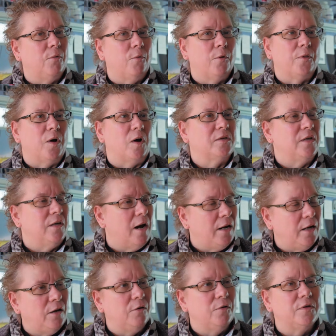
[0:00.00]
Orthodoxy, and I
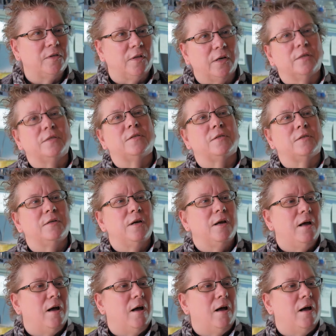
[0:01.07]
use this,